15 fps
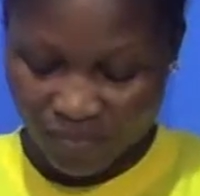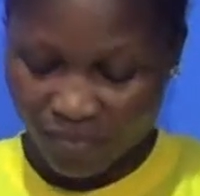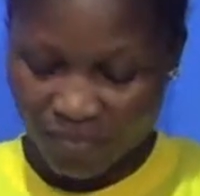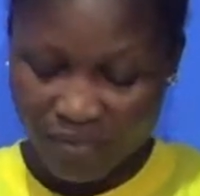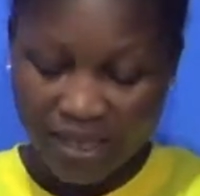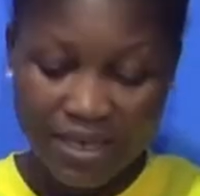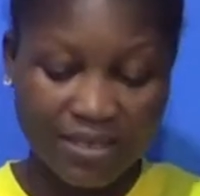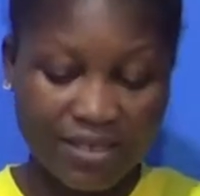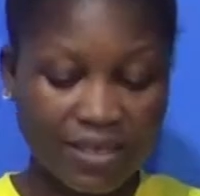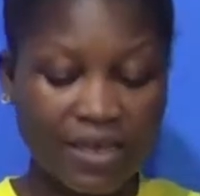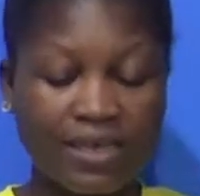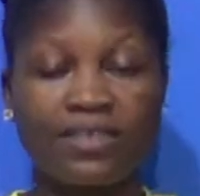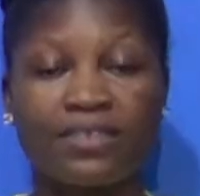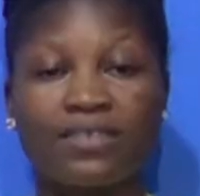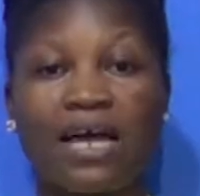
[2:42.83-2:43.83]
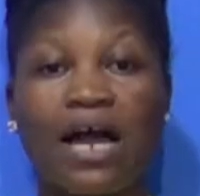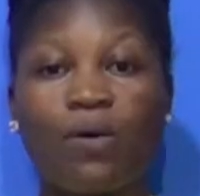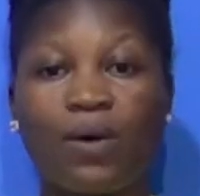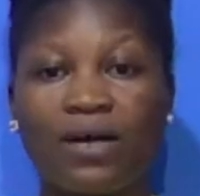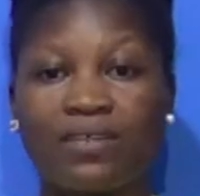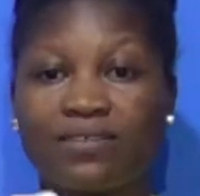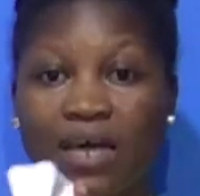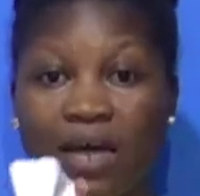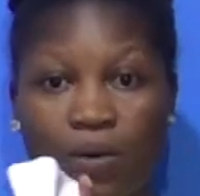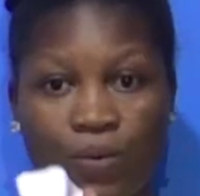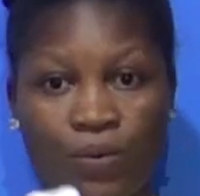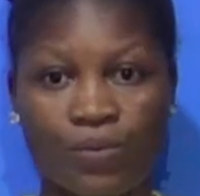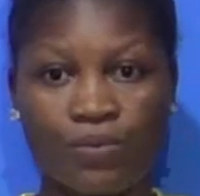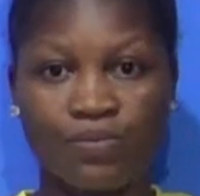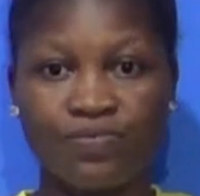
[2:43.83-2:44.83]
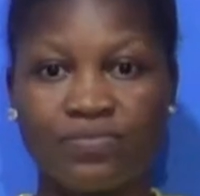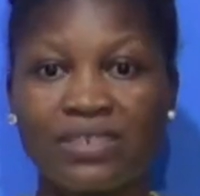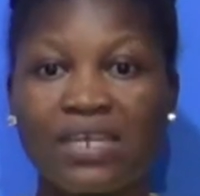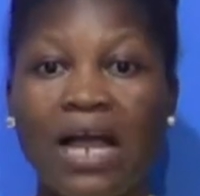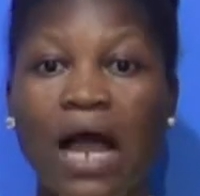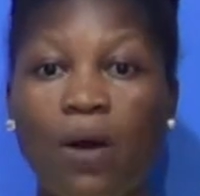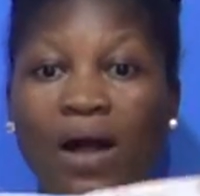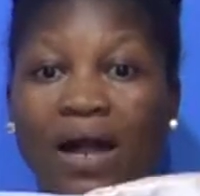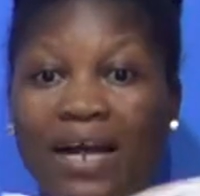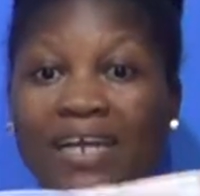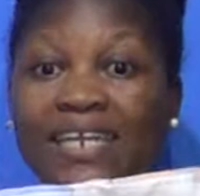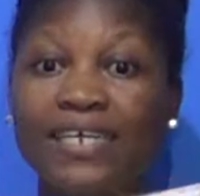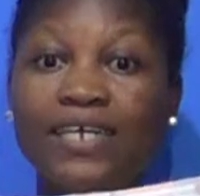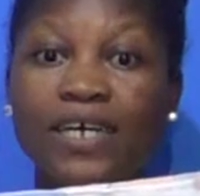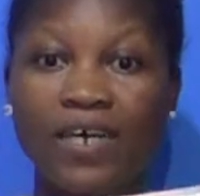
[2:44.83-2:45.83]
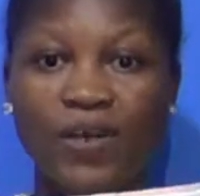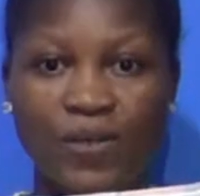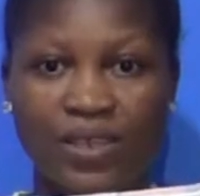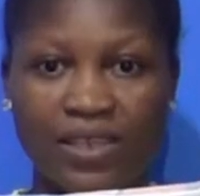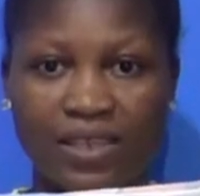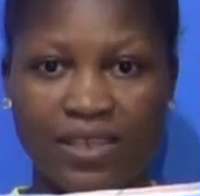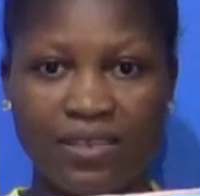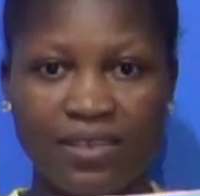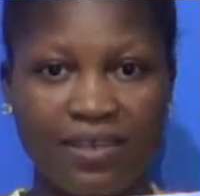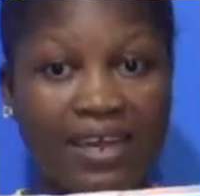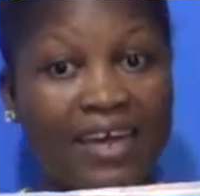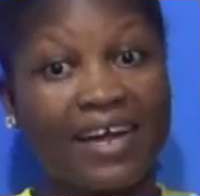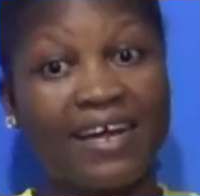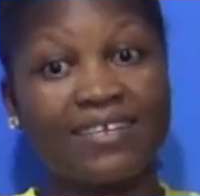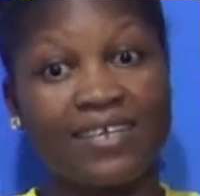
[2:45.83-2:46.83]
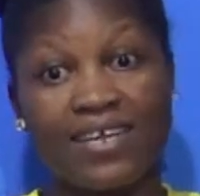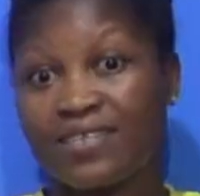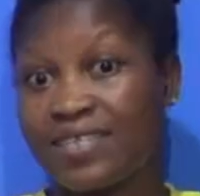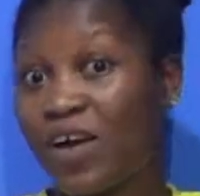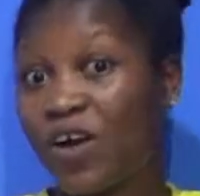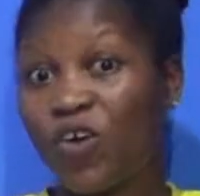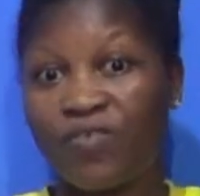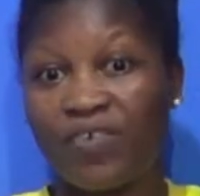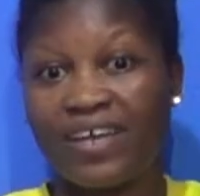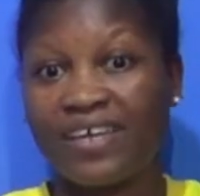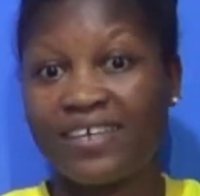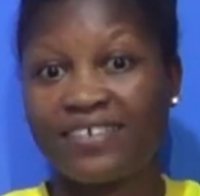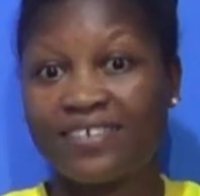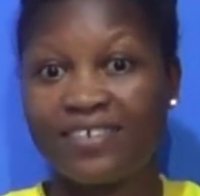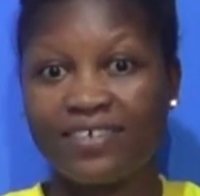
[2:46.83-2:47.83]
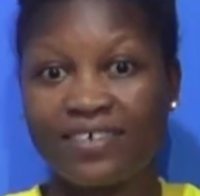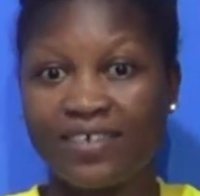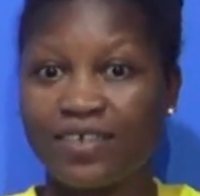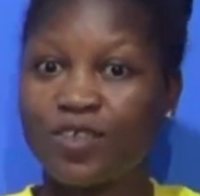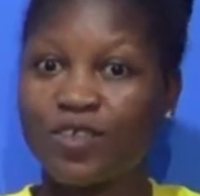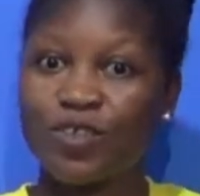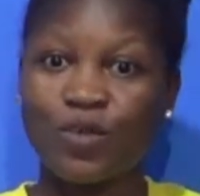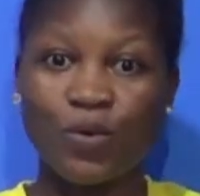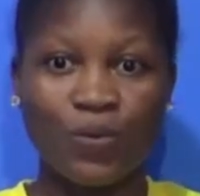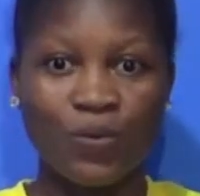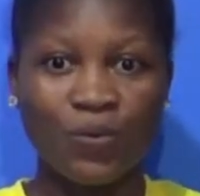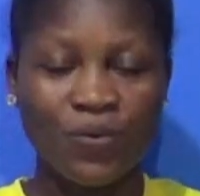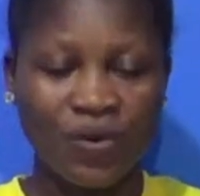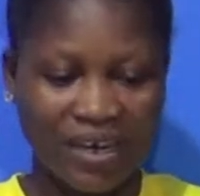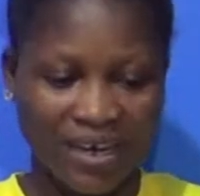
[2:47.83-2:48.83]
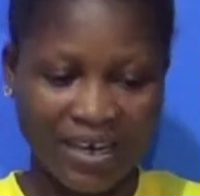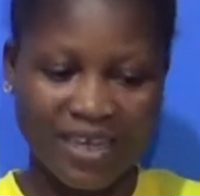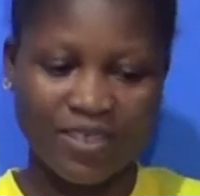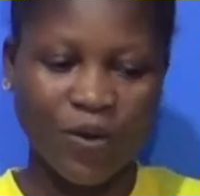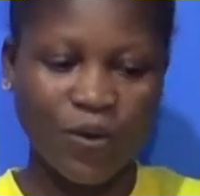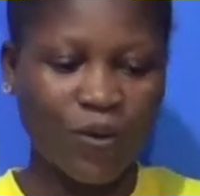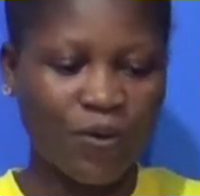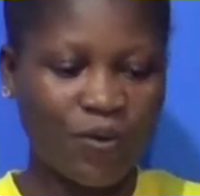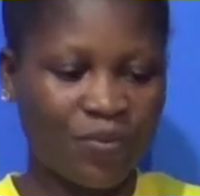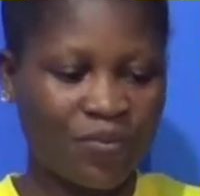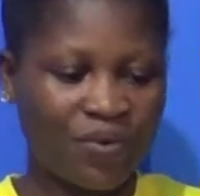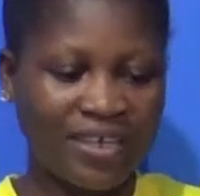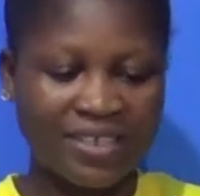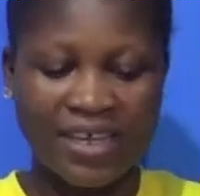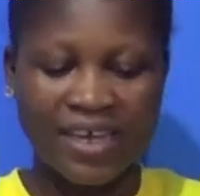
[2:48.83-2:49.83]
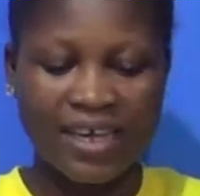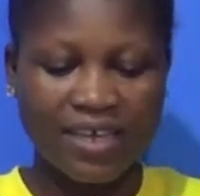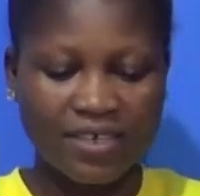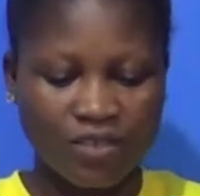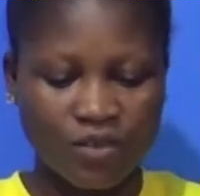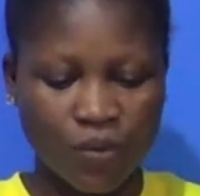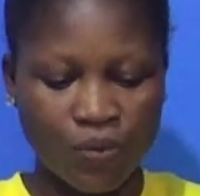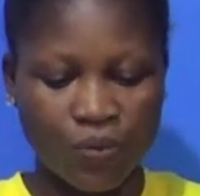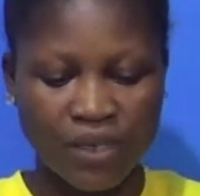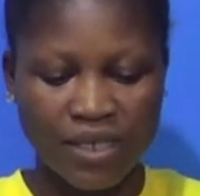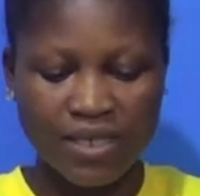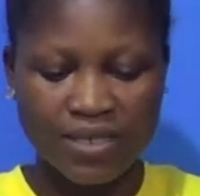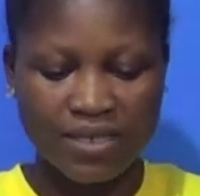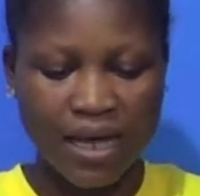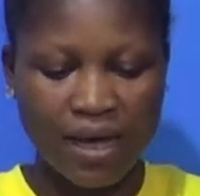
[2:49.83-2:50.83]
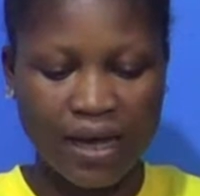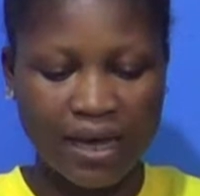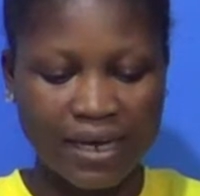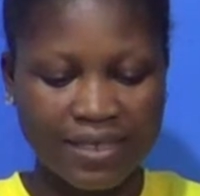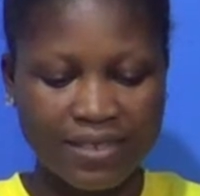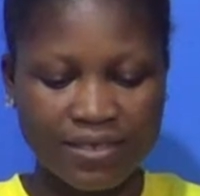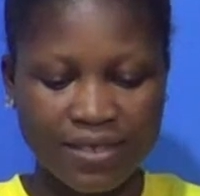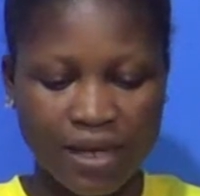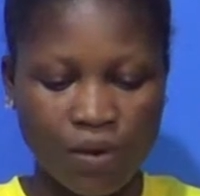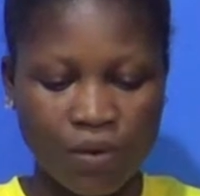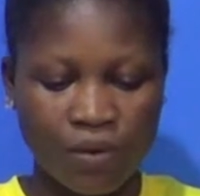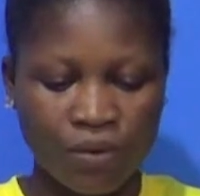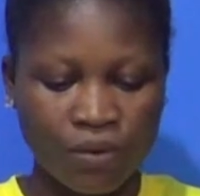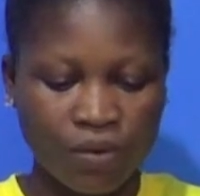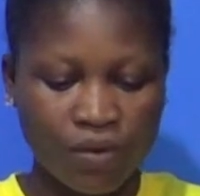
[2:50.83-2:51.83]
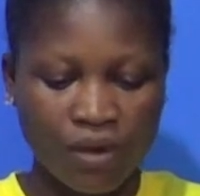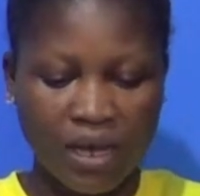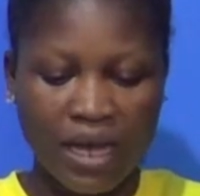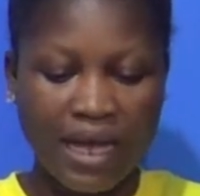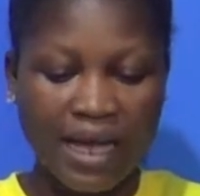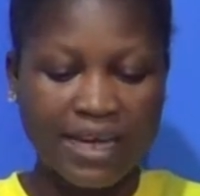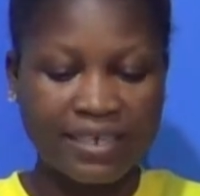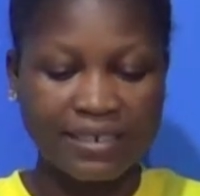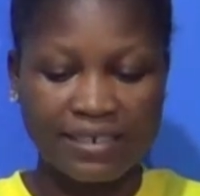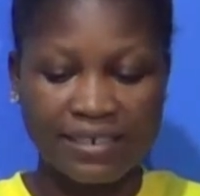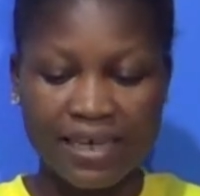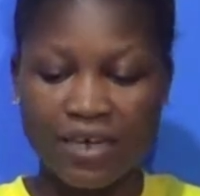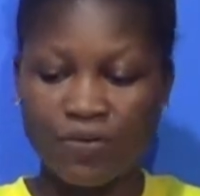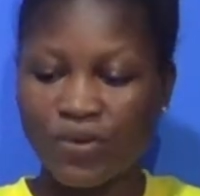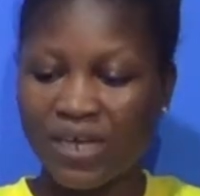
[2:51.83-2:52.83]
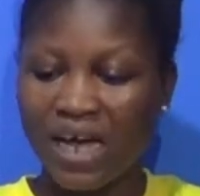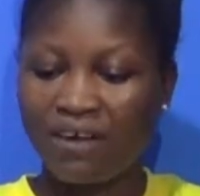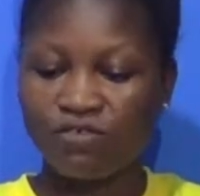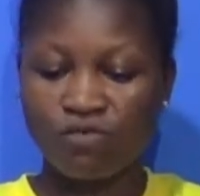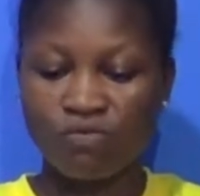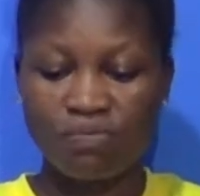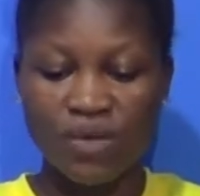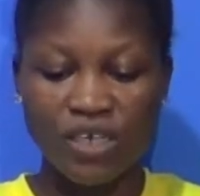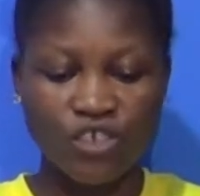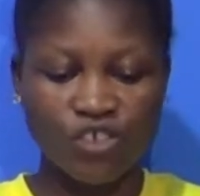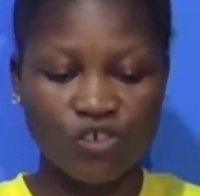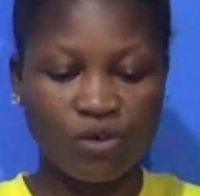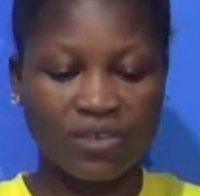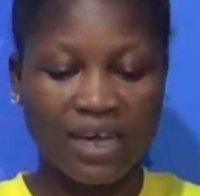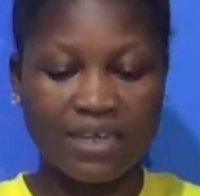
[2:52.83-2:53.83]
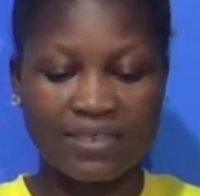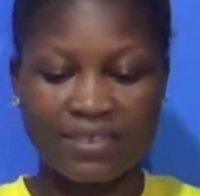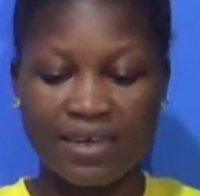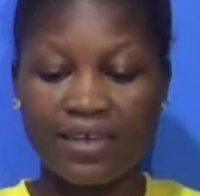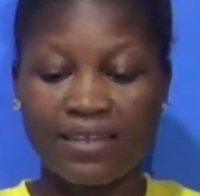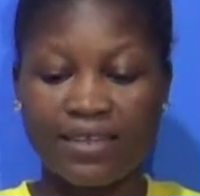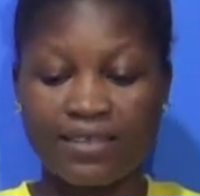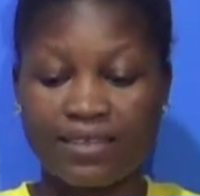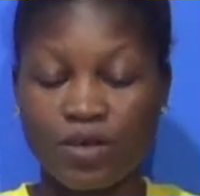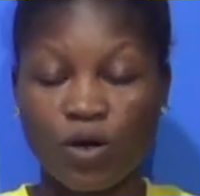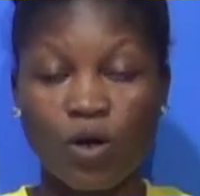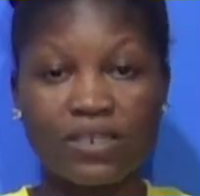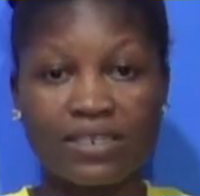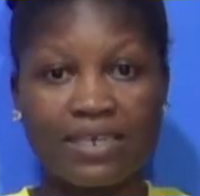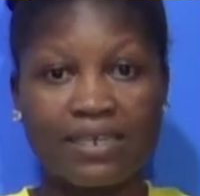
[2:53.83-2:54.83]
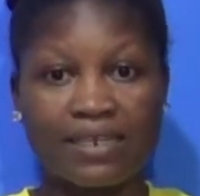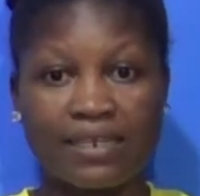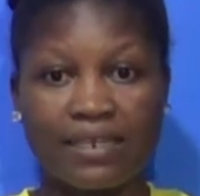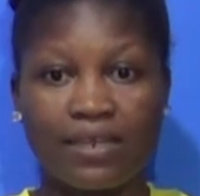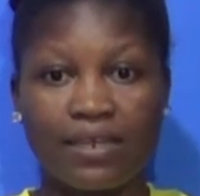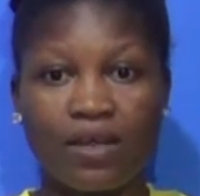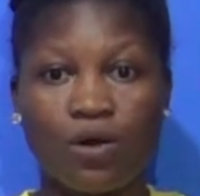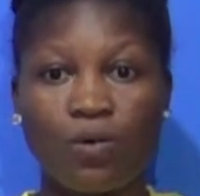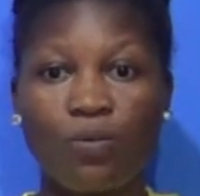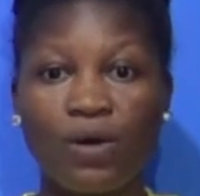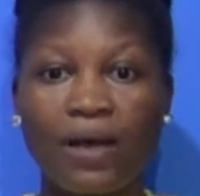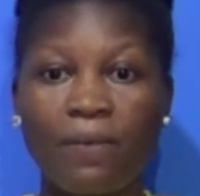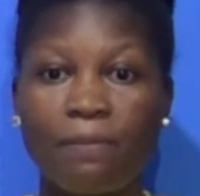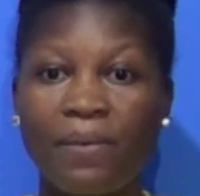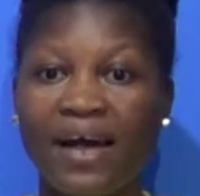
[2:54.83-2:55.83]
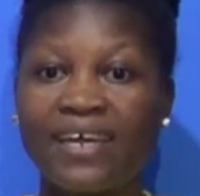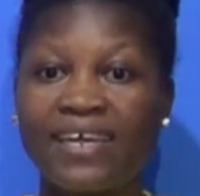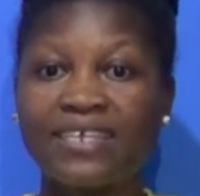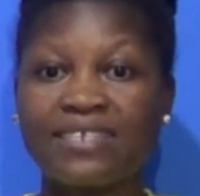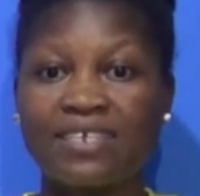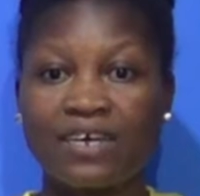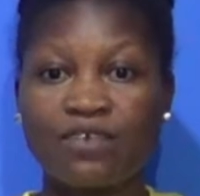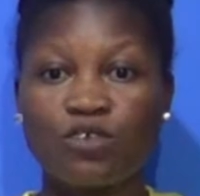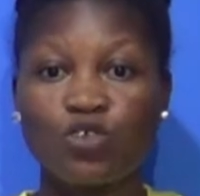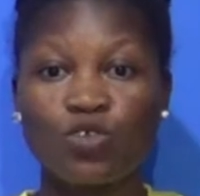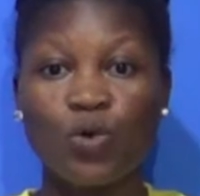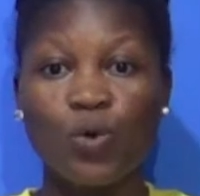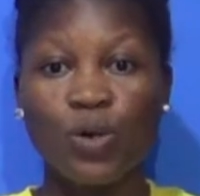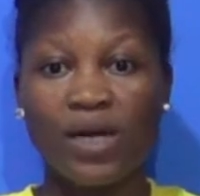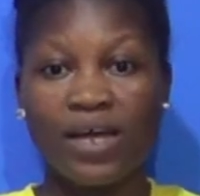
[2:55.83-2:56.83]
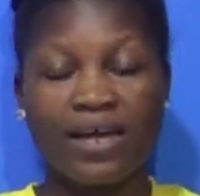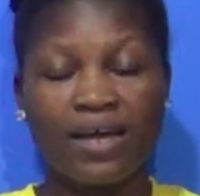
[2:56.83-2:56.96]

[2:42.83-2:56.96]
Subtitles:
This is our towel, our clean cloth, like I said, Sankofa Yenchi. So let's all cooperate. So this is our clean towel, and then we have to make sure that it is cotton, whereby it can soak